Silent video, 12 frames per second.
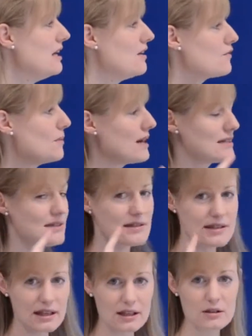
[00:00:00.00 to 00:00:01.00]
For my
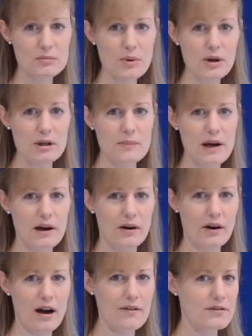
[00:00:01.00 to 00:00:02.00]
second body
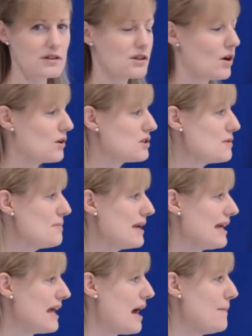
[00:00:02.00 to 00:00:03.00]
paragraph, it's going to
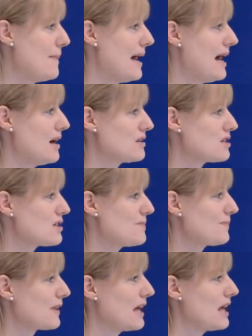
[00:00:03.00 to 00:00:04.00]
be about
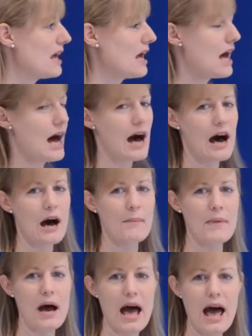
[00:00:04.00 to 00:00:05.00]

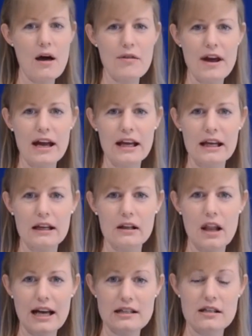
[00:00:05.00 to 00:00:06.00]
how they
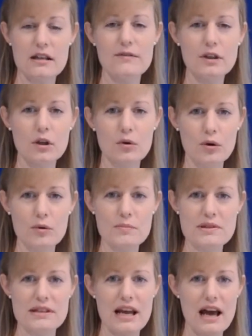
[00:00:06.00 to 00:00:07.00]
like to live in
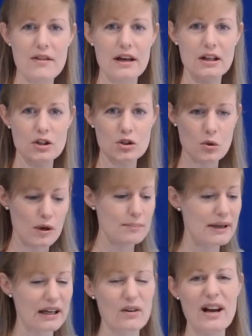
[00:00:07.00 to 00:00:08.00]
groups and how they enjoy
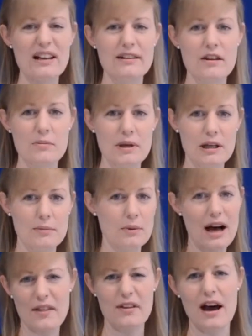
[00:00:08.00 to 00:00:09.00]
being around other people,
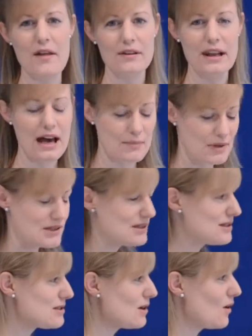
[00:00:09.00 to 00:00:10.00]
other llamas.
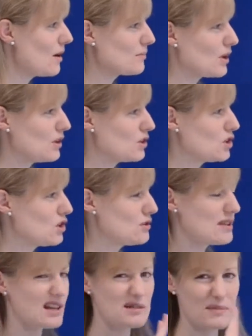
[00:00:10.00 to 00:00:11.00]
So I'm going to choose
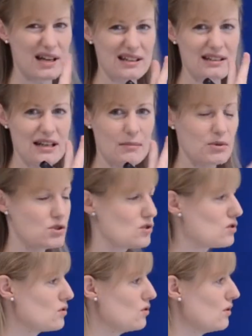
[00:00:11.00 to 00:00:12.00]
that as my number
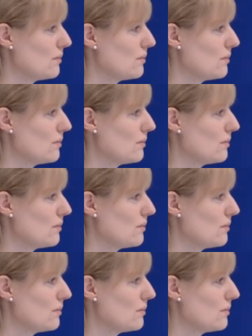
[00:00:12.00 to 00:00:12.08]
2.